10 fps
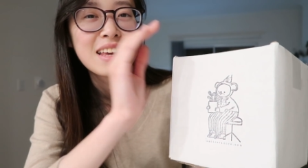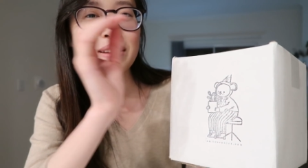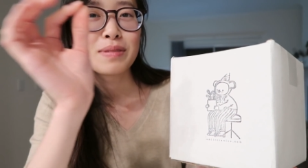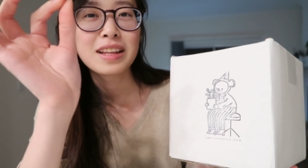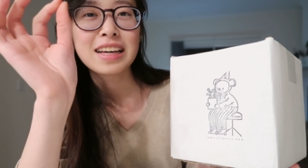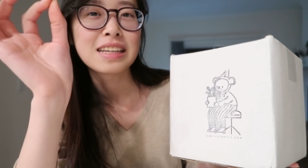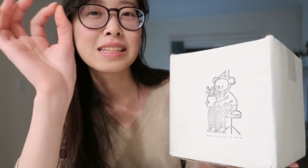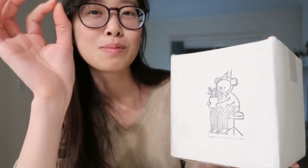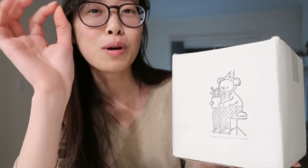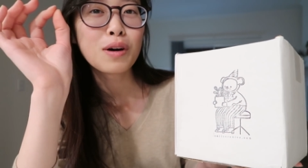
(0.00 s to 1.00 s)
in like a
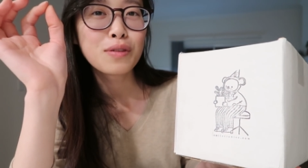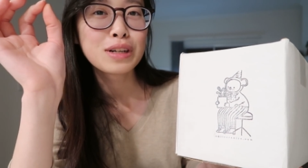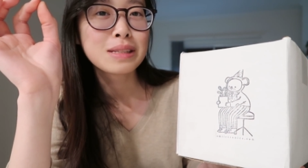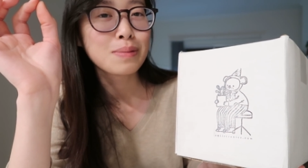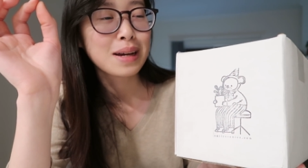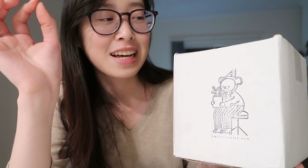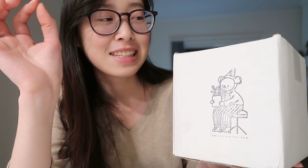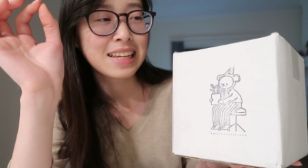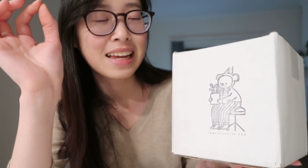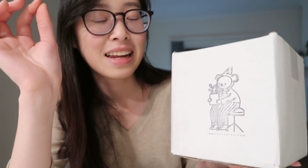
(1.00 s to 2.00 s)
small voice in my
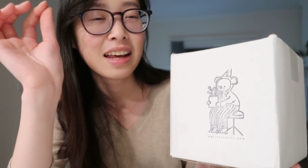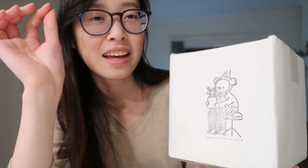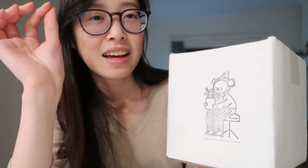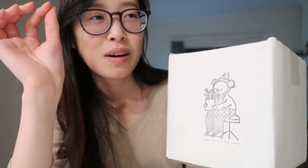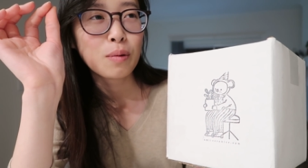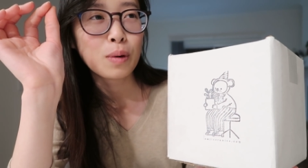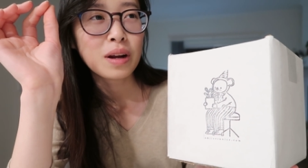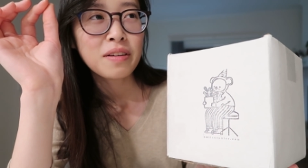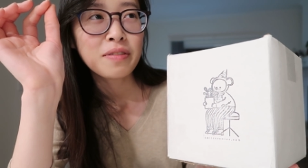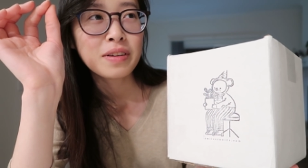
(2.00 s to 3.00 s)
head said,
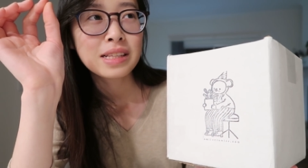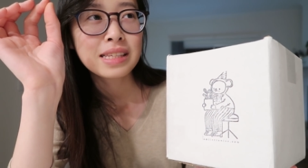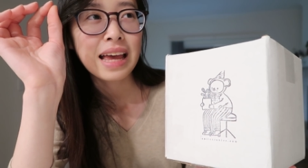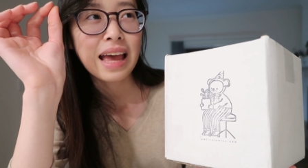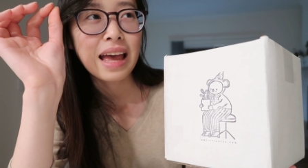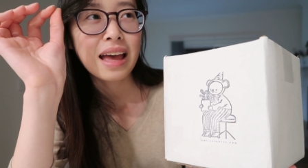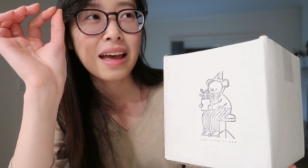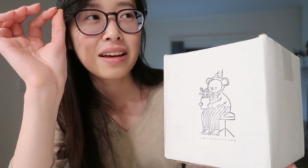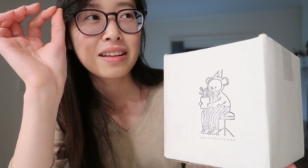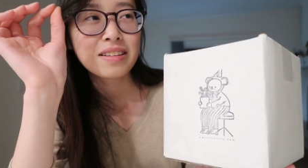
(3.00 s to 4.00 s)
"What if it's,
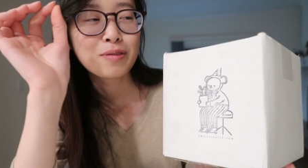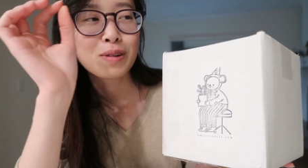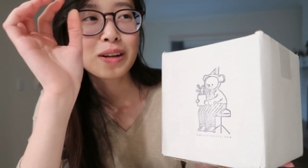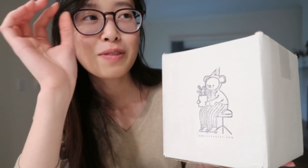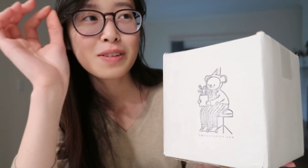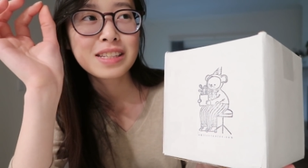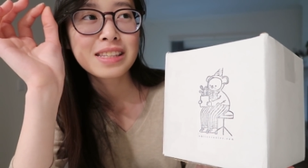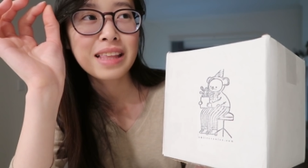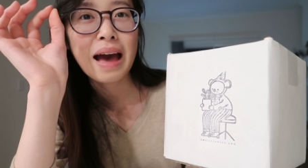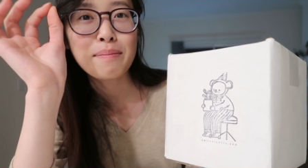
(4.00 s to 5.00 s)
what if it's
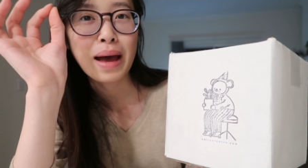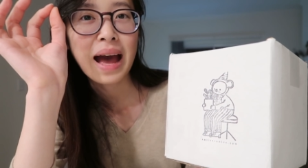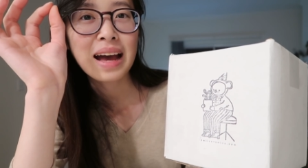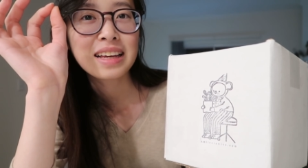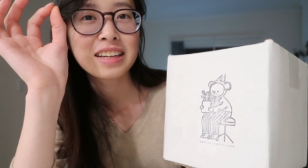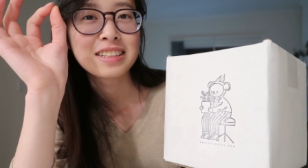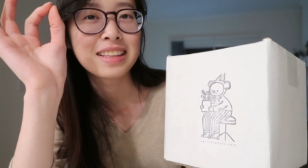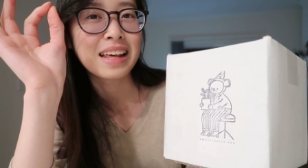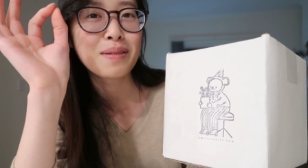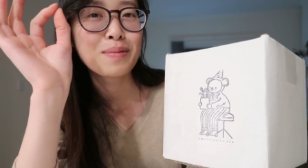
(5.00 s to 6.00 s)
that package
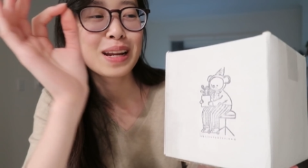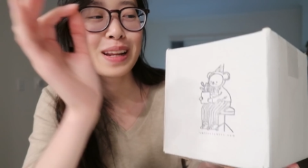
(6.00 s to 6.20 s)
that I'm